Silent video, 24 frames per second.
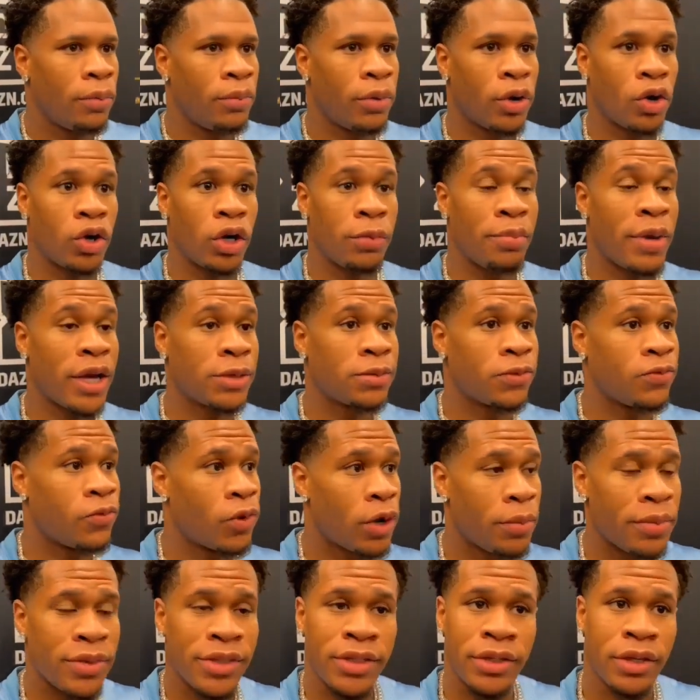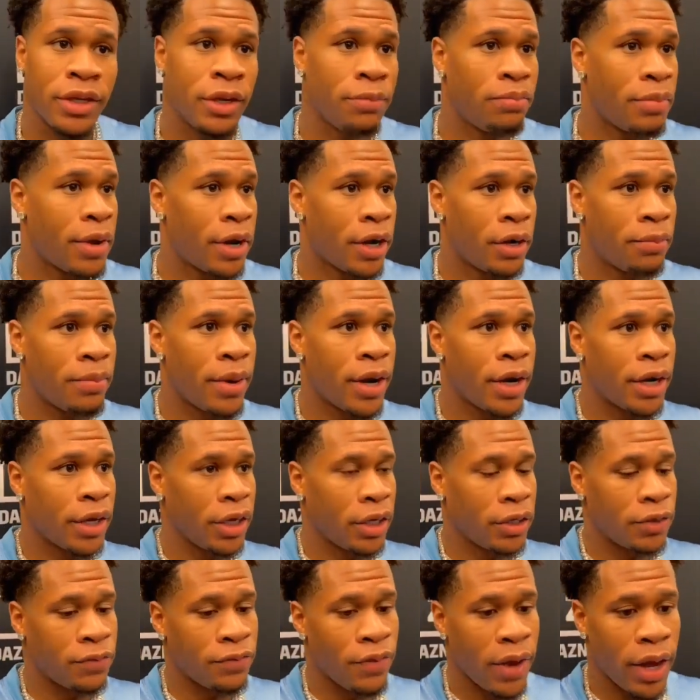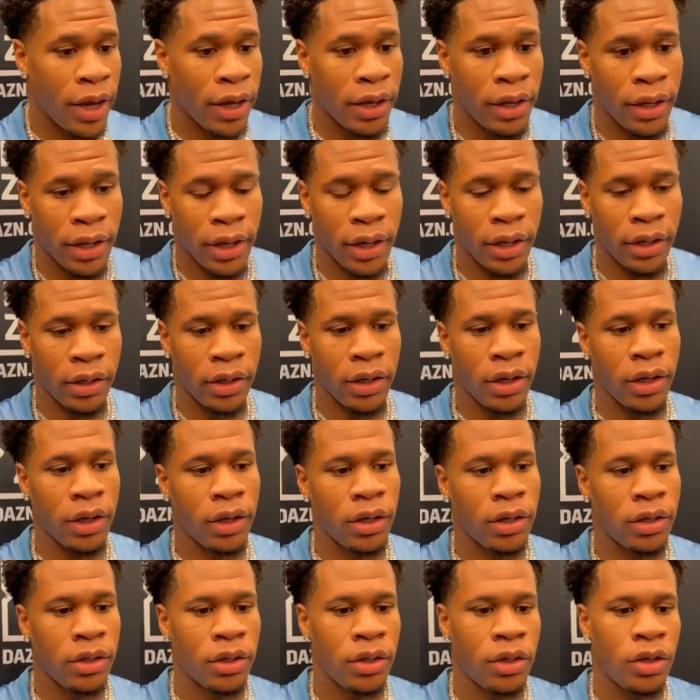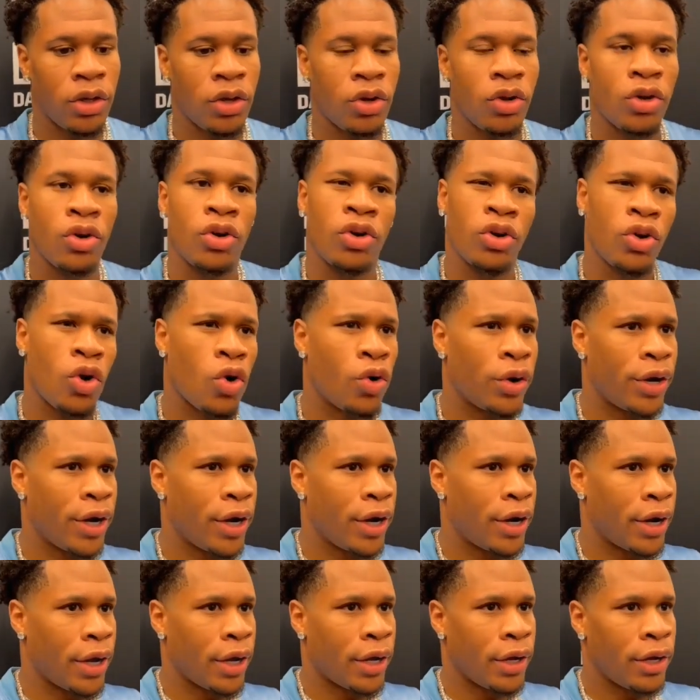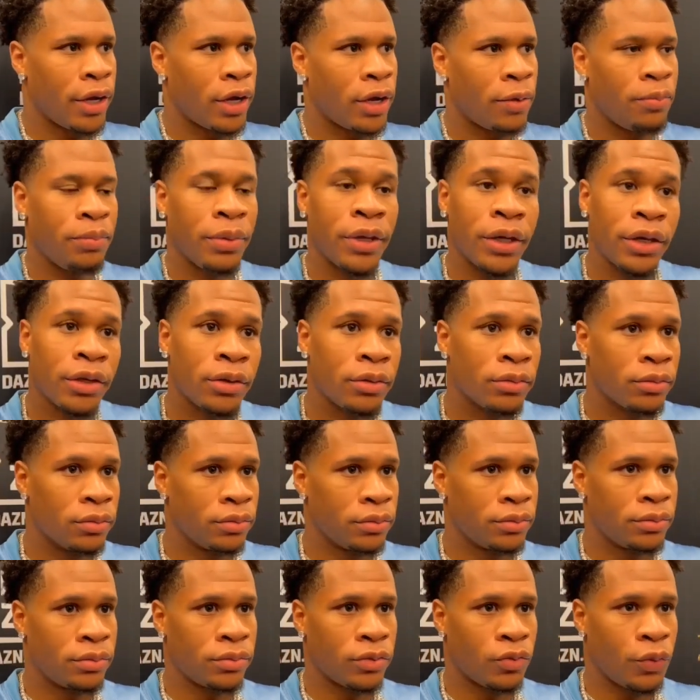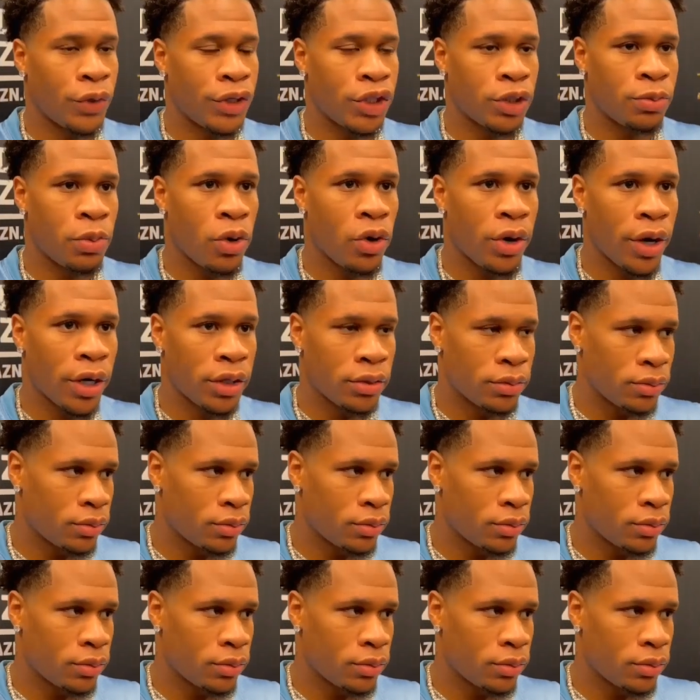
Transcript: put on the best performance, get better and better each fight, and uh, go in there and uh, beat Regis Prograis.